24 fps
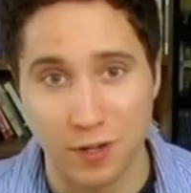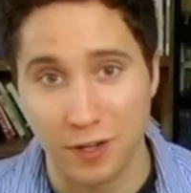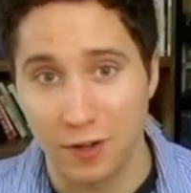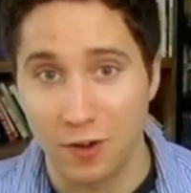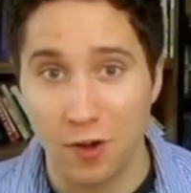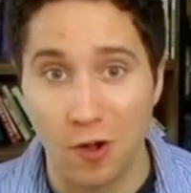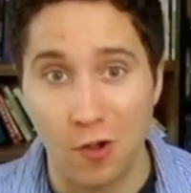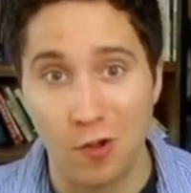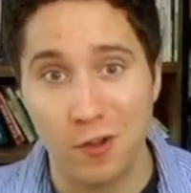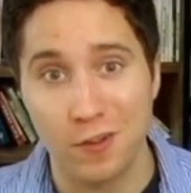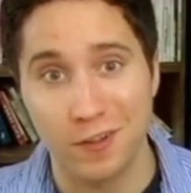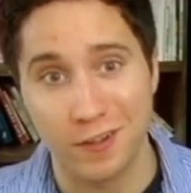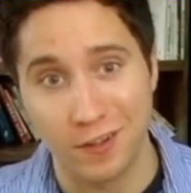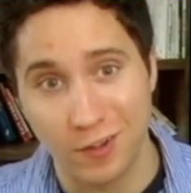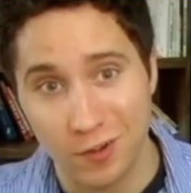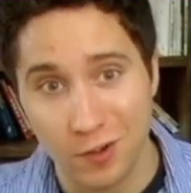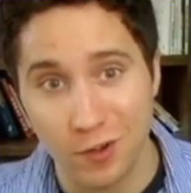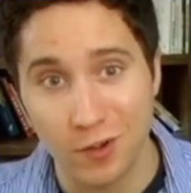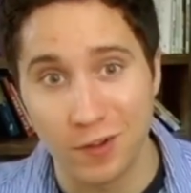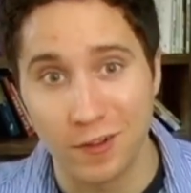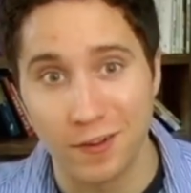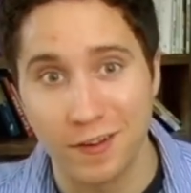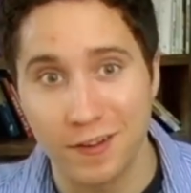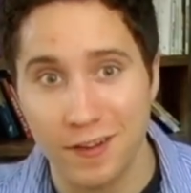and called it
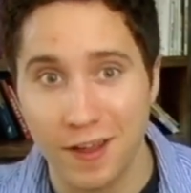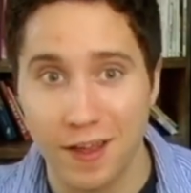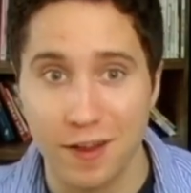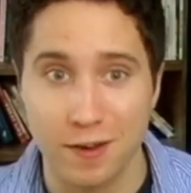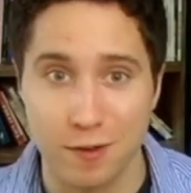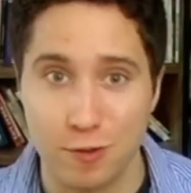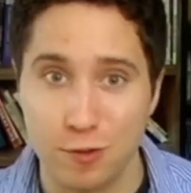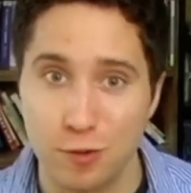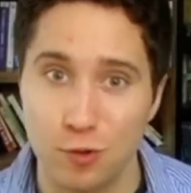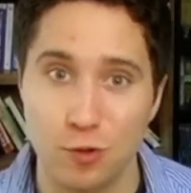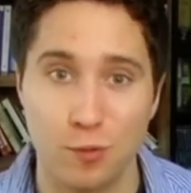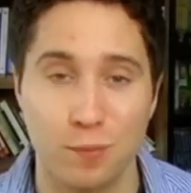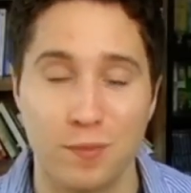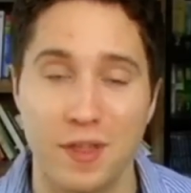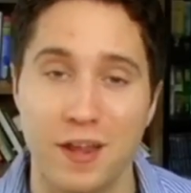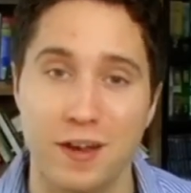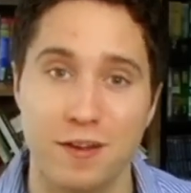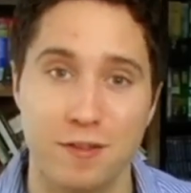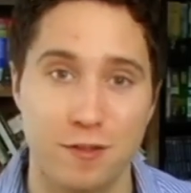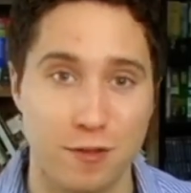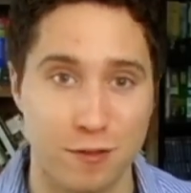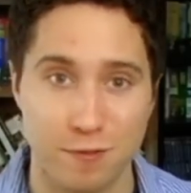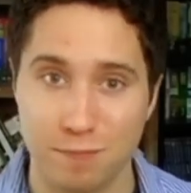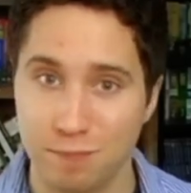good and assumed that
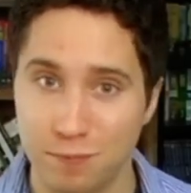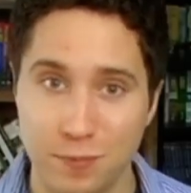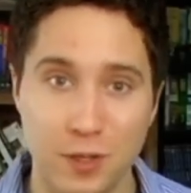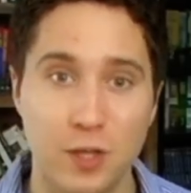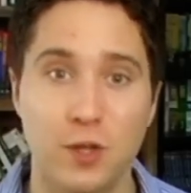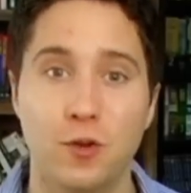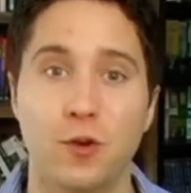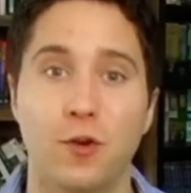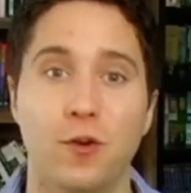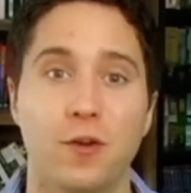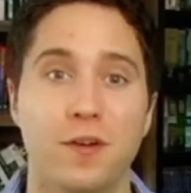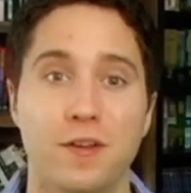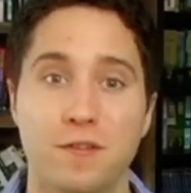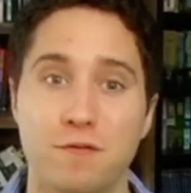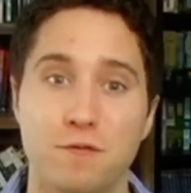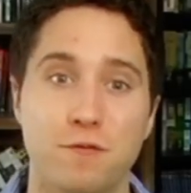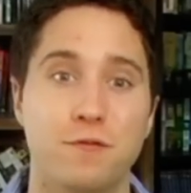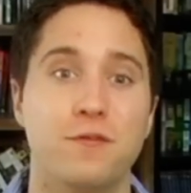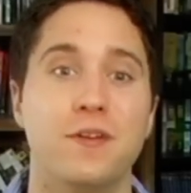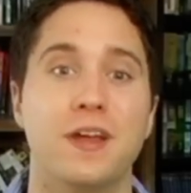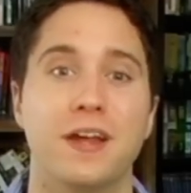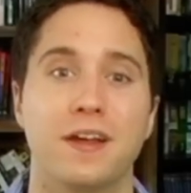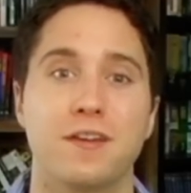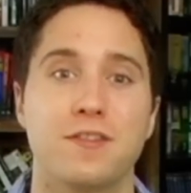it's cured and
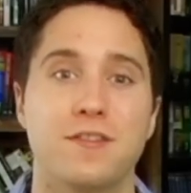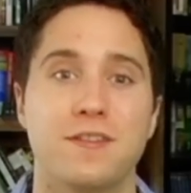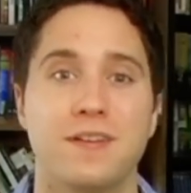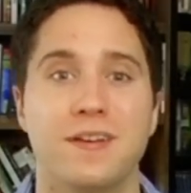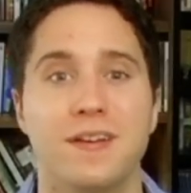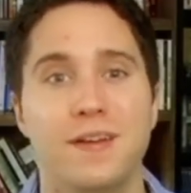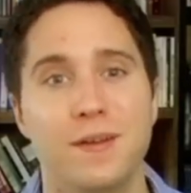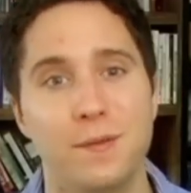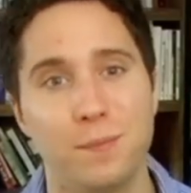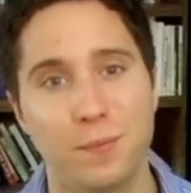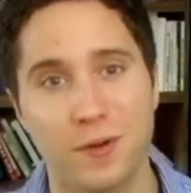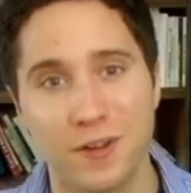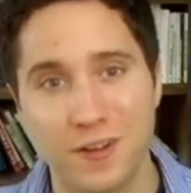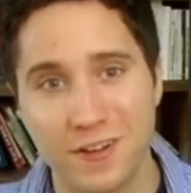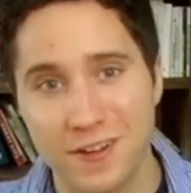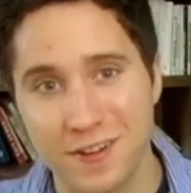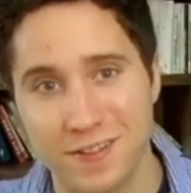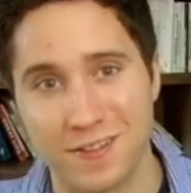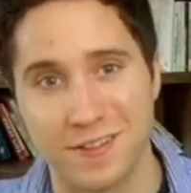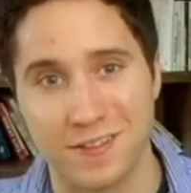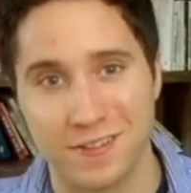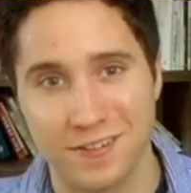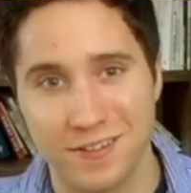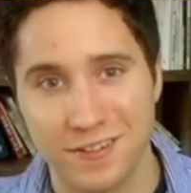fixed, but it
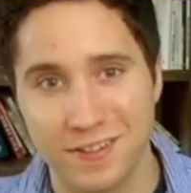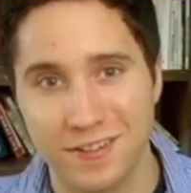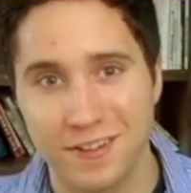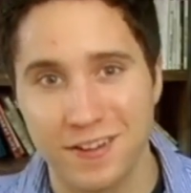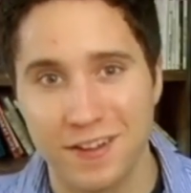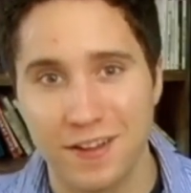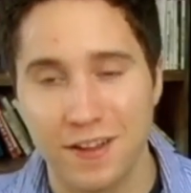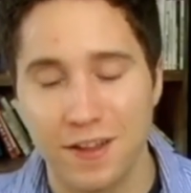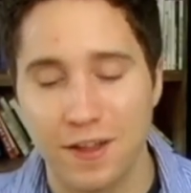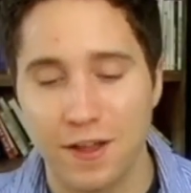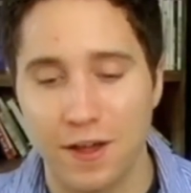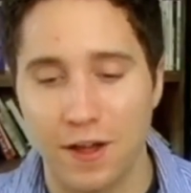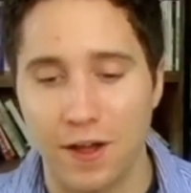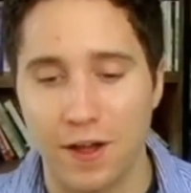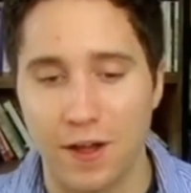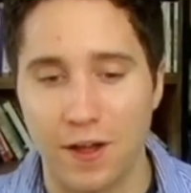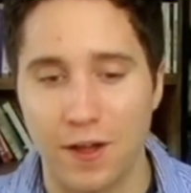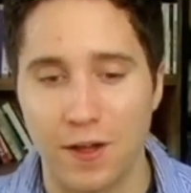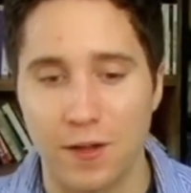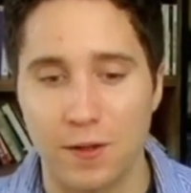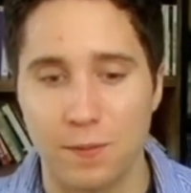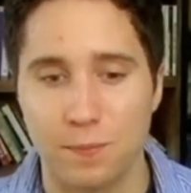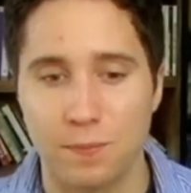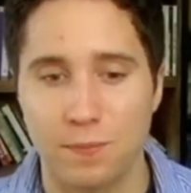isn't.
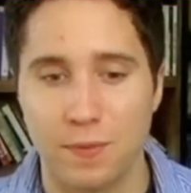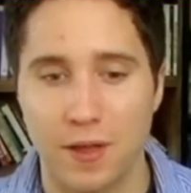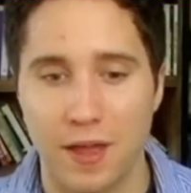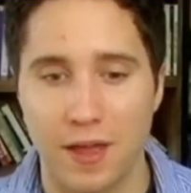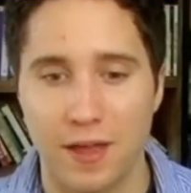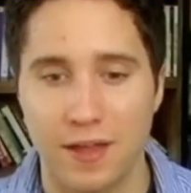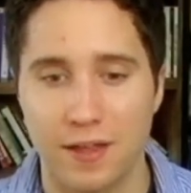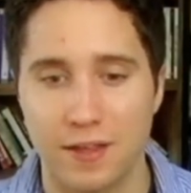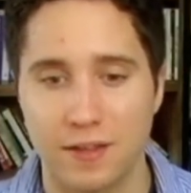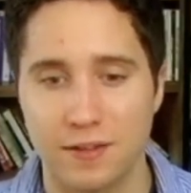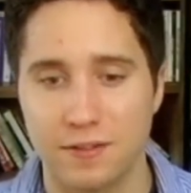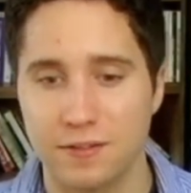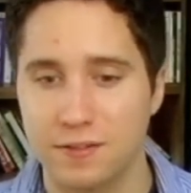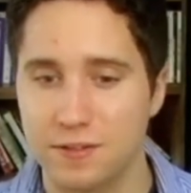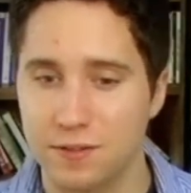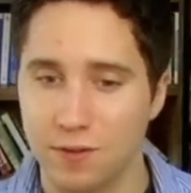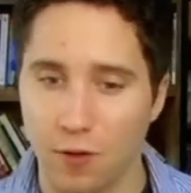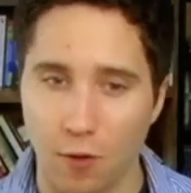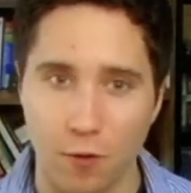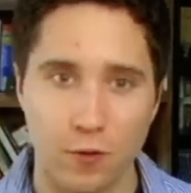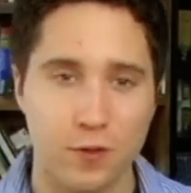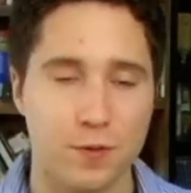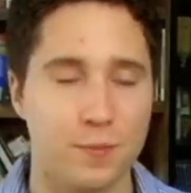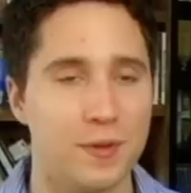And
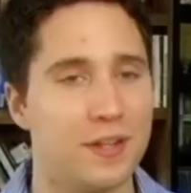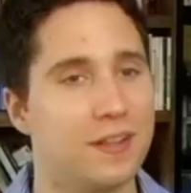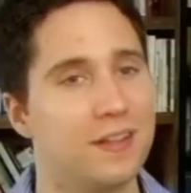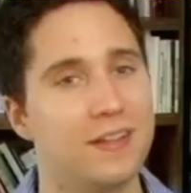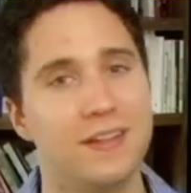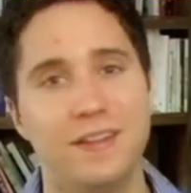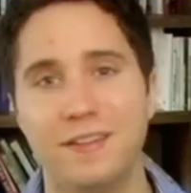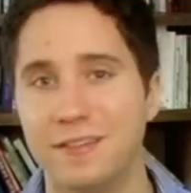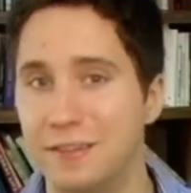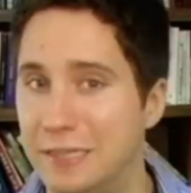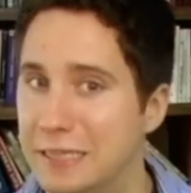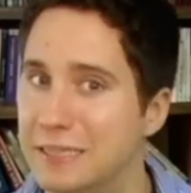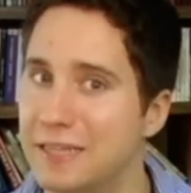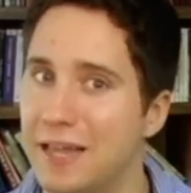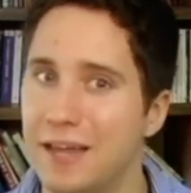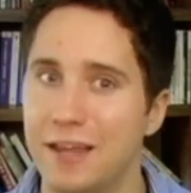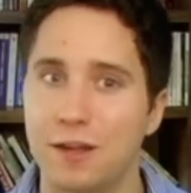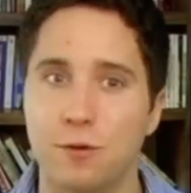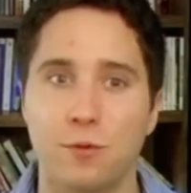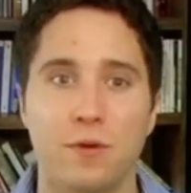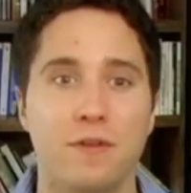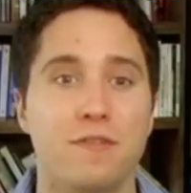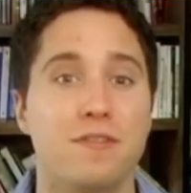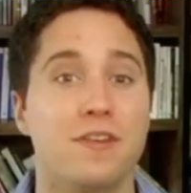ultimately,
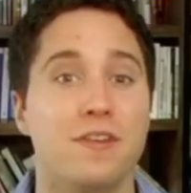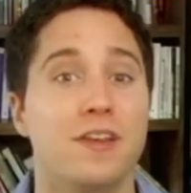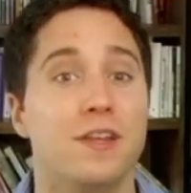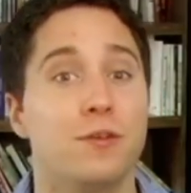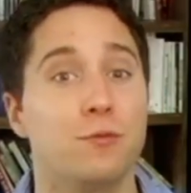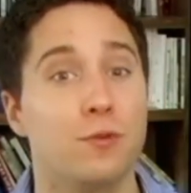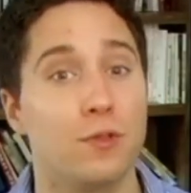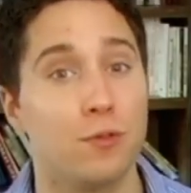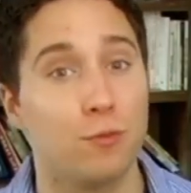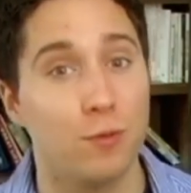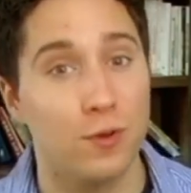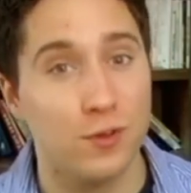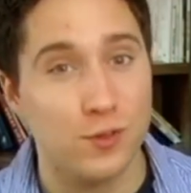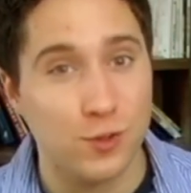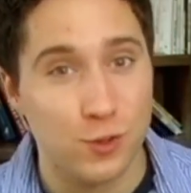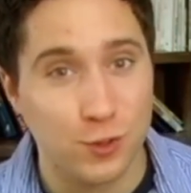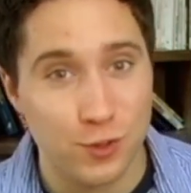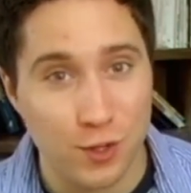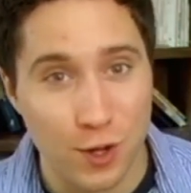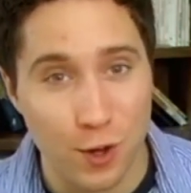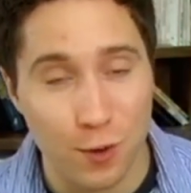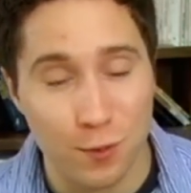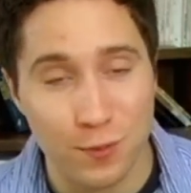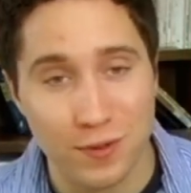like we've seen with Richard
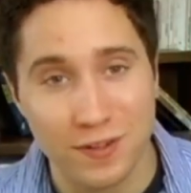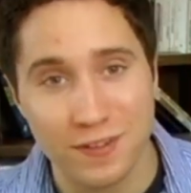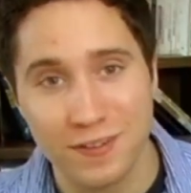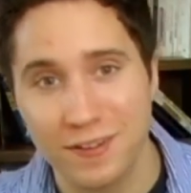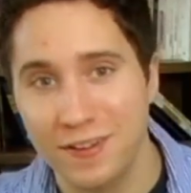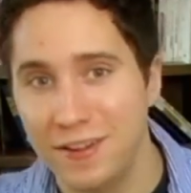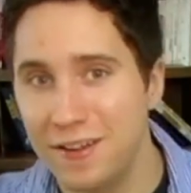Cohen,